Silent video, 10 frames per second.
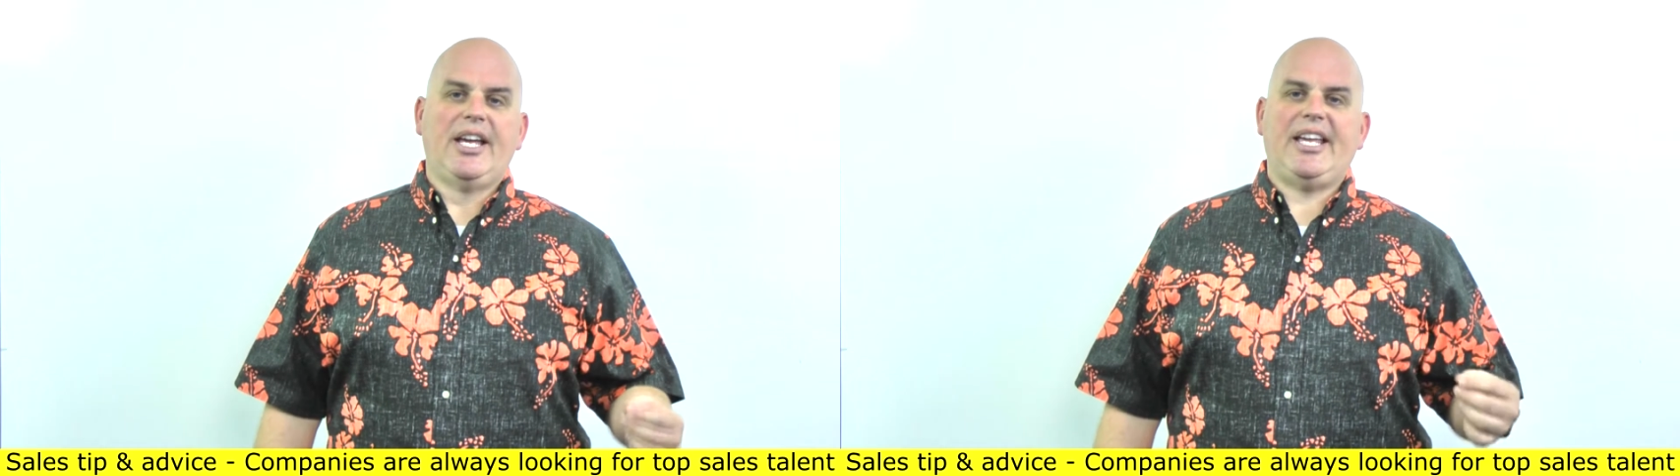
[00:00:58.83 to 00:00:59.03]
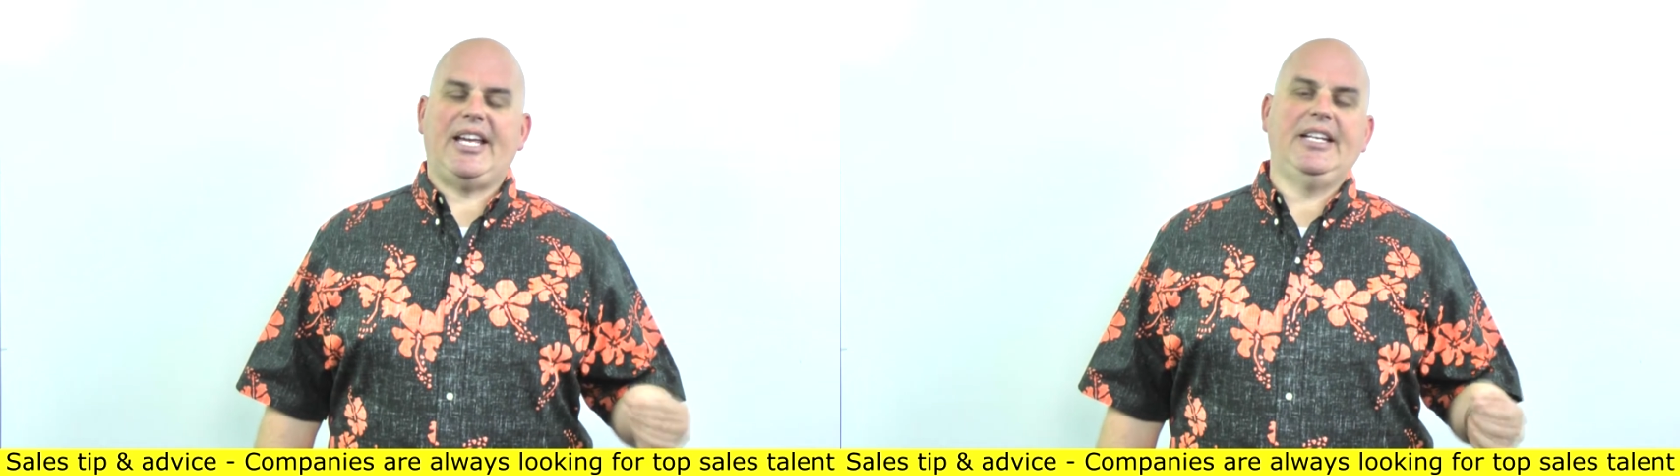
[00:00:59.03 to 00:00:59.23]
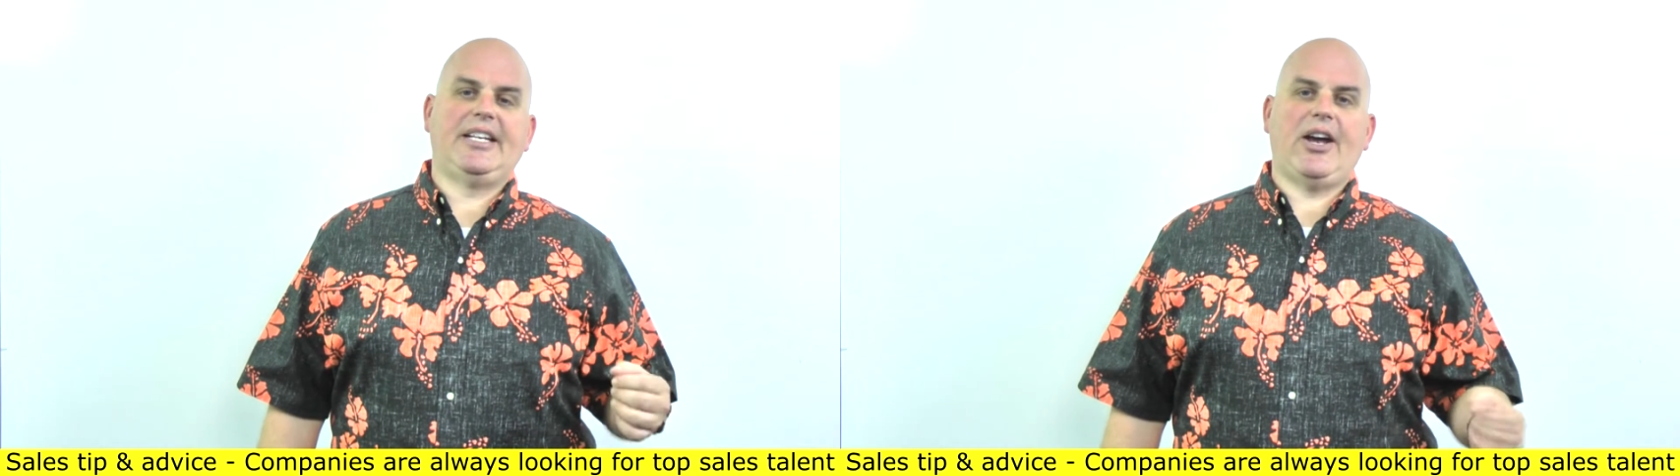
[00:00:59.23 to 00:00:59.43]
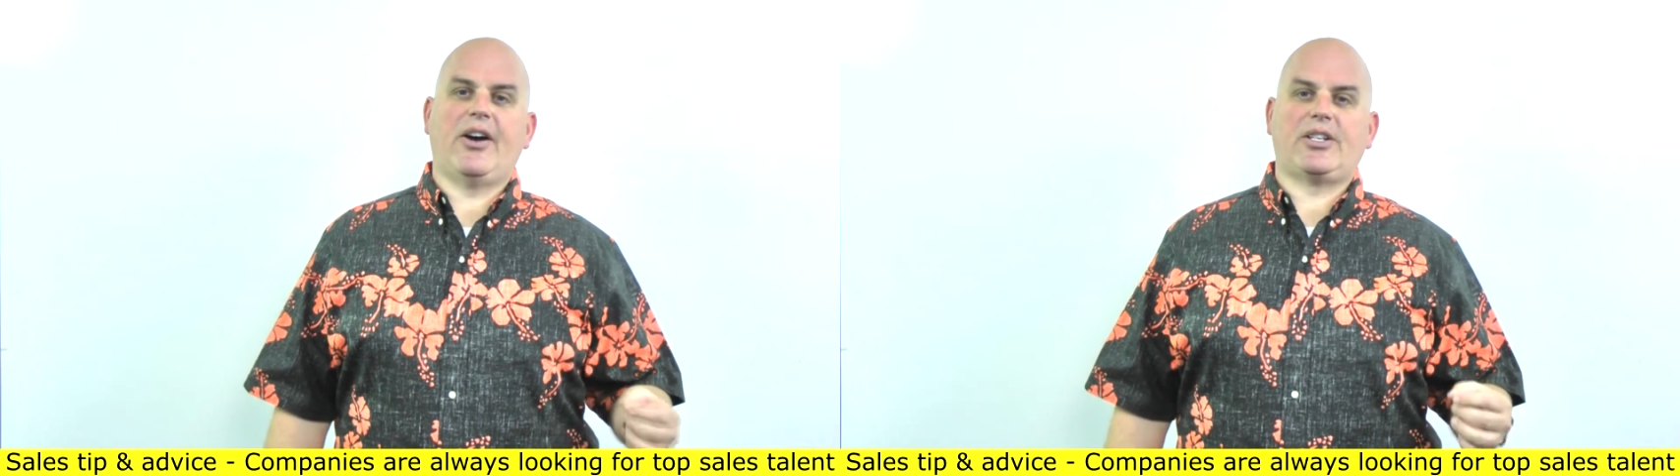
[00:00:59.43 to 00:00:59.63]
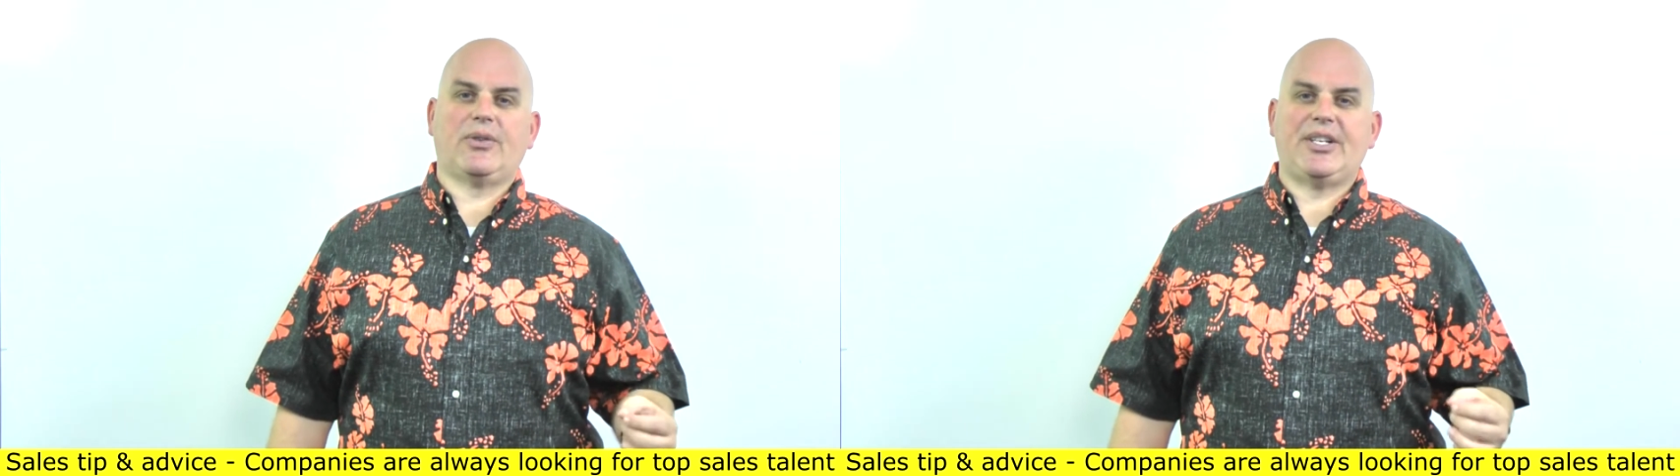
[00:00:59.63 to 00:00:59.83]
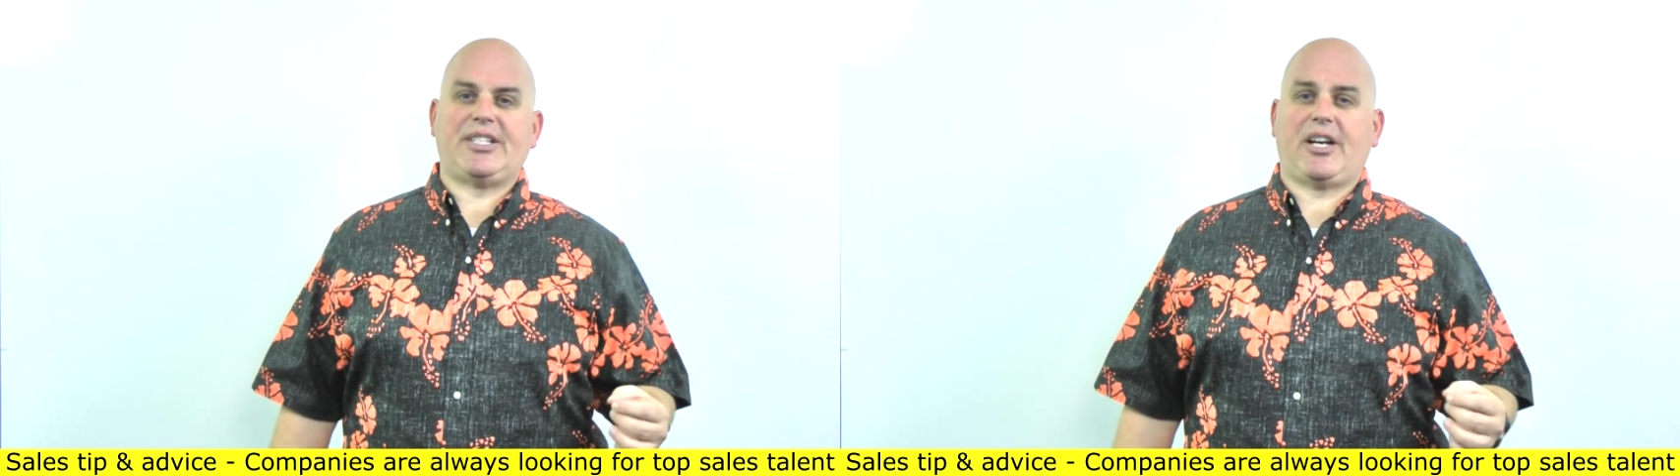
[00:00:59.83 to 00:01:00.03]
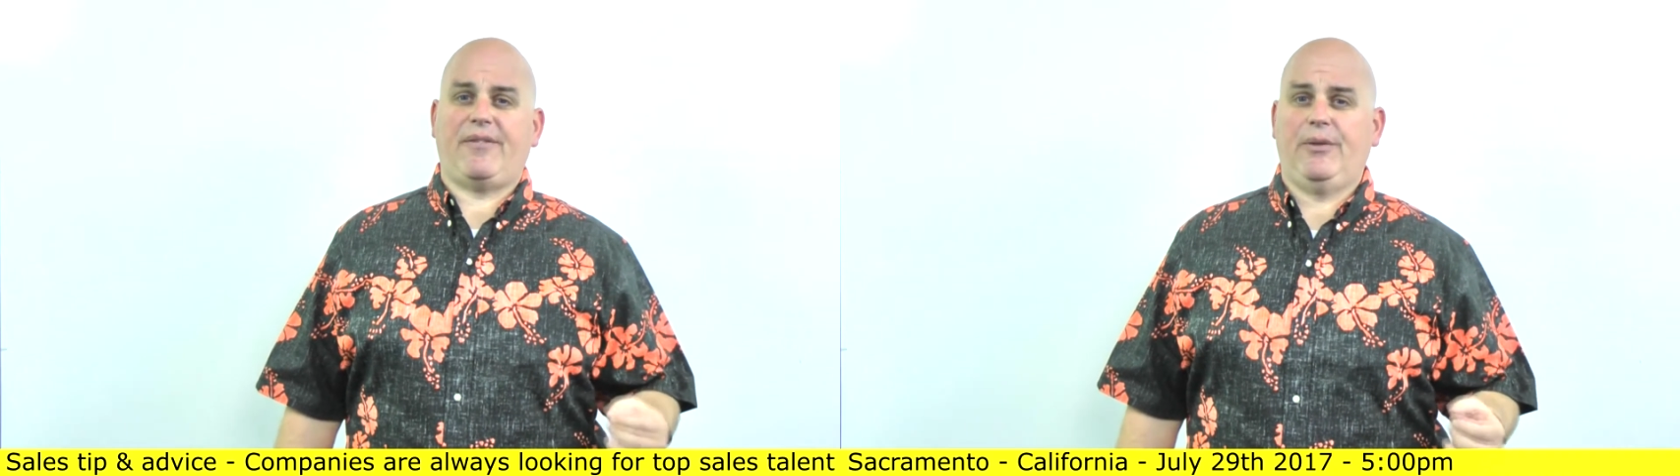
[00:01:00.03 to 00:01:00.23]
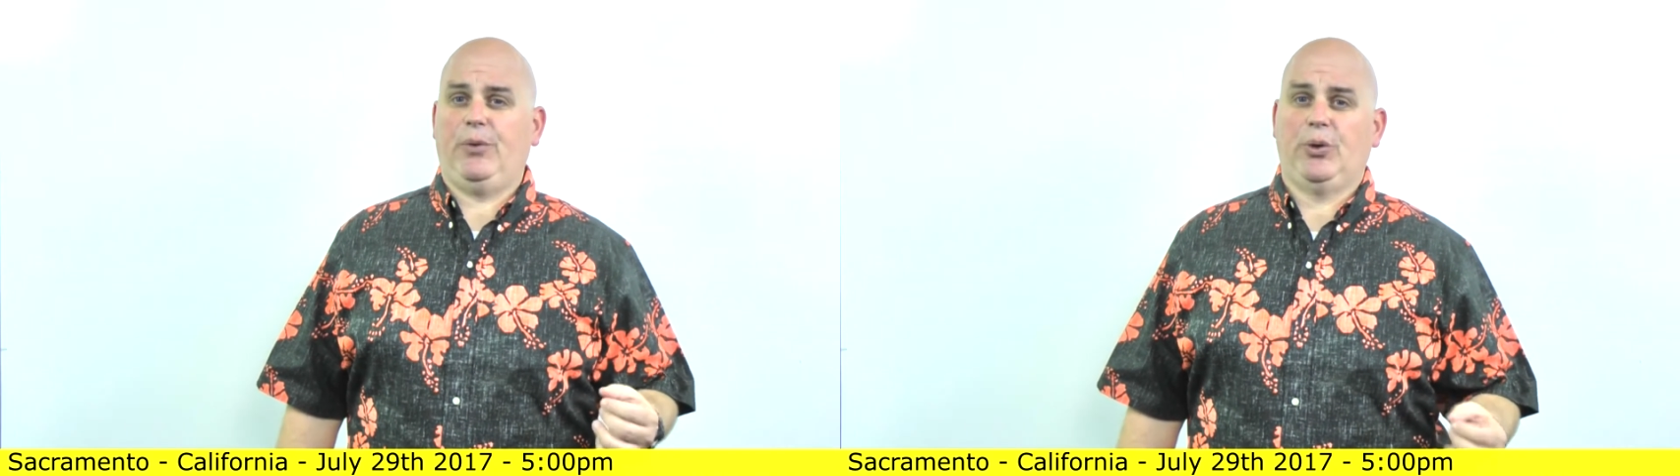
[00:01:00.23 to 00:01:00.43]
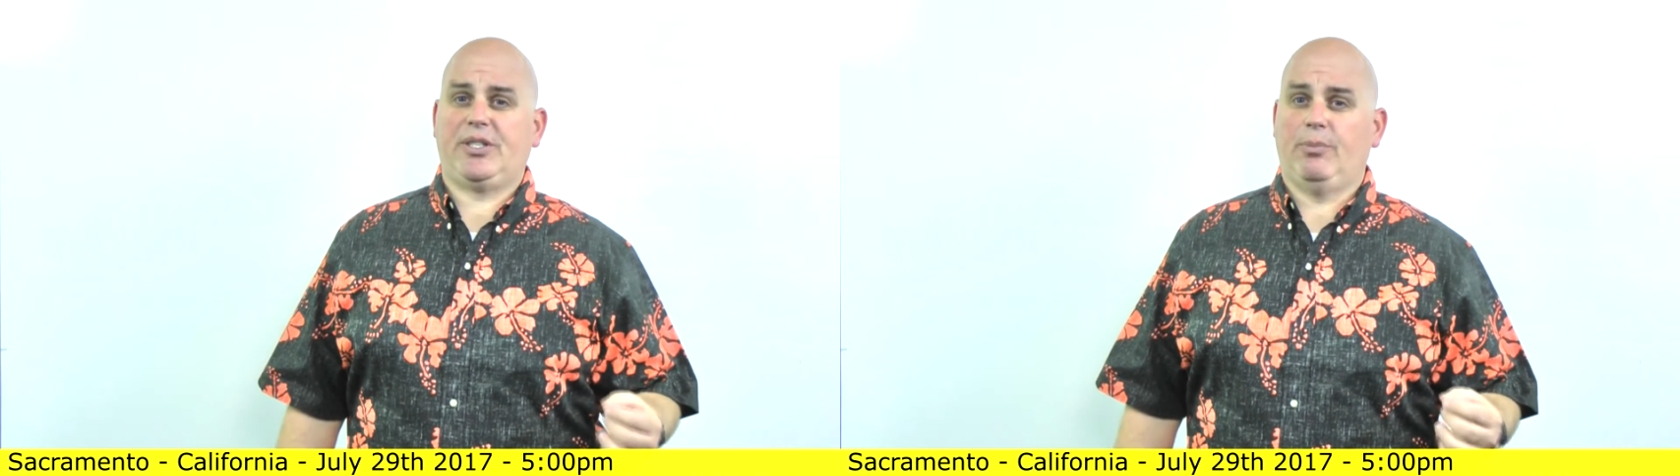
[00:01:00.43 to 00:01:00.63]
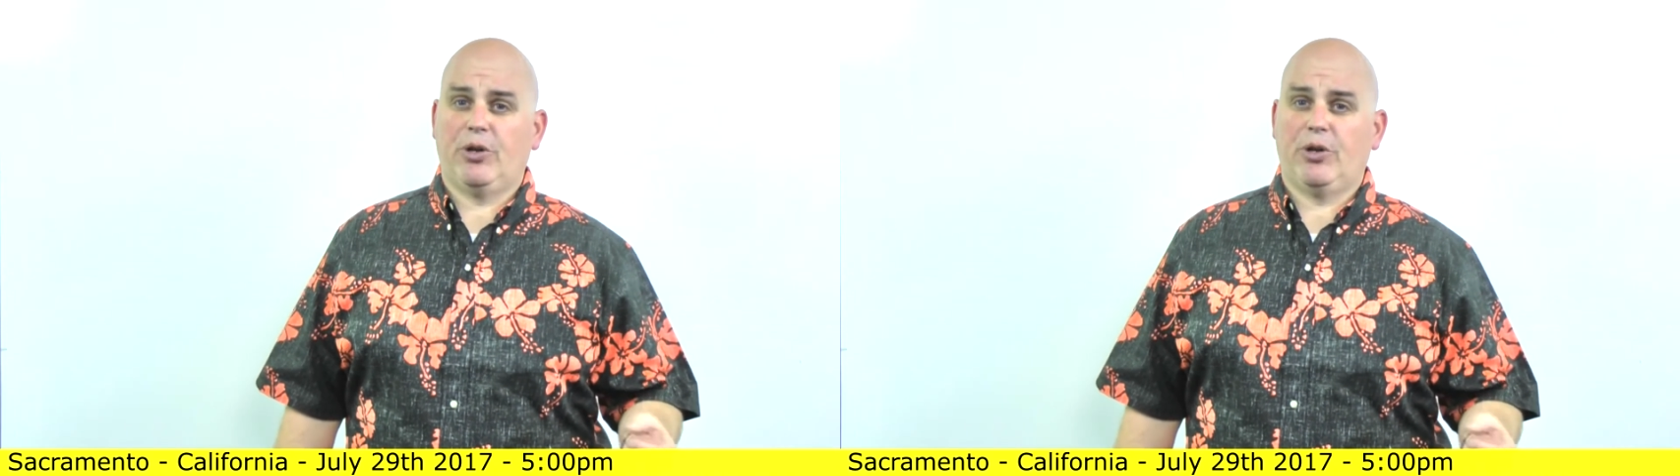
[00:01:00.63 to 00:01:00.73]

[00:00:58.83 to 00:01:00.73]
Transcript: hidden characteristic of influence that